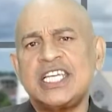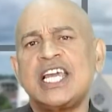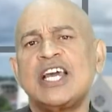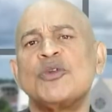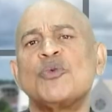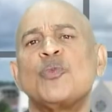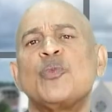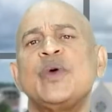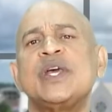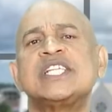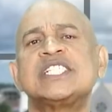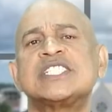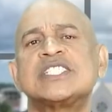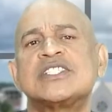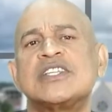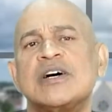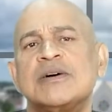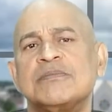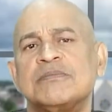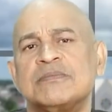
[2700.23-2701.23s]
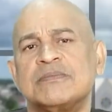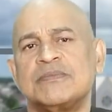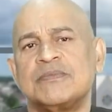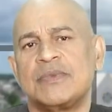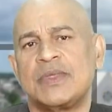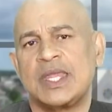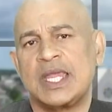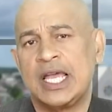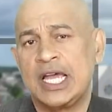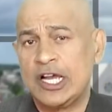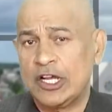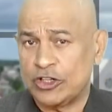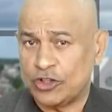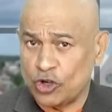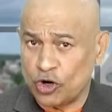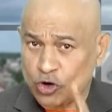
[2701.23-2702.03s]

and wisdom to